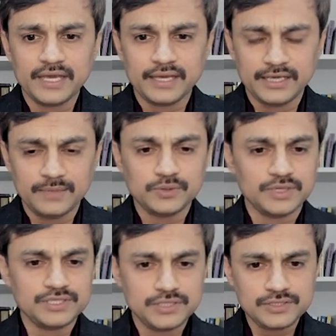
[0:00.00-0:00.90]
May I aim to
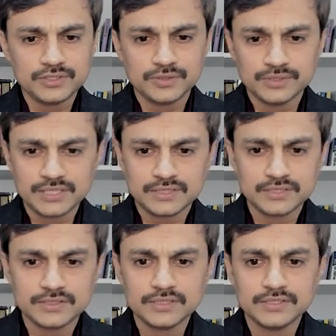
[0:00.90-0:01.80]
assist you? This,
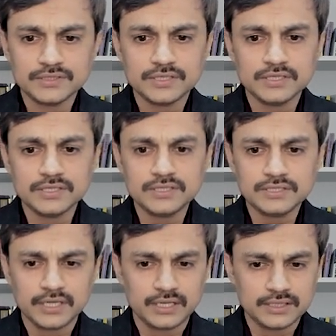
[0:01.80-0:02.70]

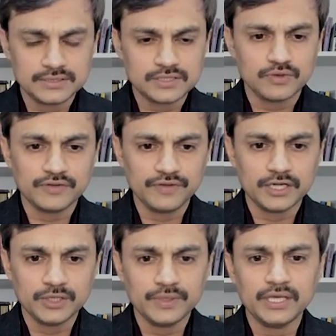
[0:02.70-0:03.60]
and this is what we
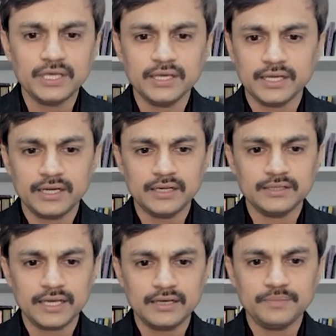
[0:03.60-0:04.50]
are doing. And
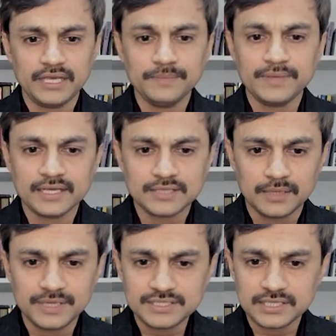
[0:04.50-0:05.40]
then PMP
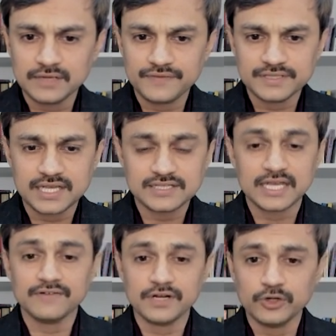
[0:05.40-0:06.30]
exam itself has
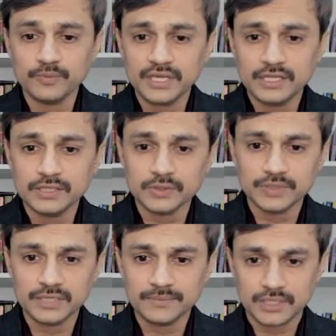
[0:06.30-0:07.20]
several domain,
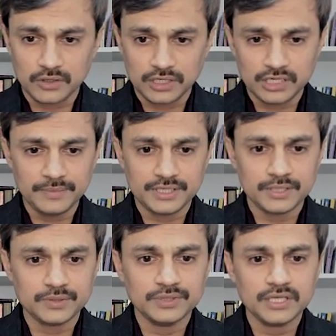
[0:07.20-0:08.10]
including but not
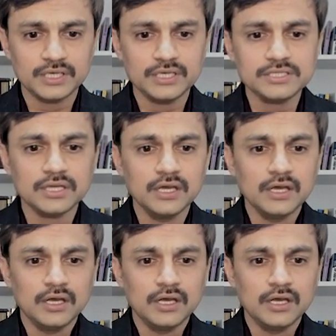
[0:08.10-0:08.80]
limited to this.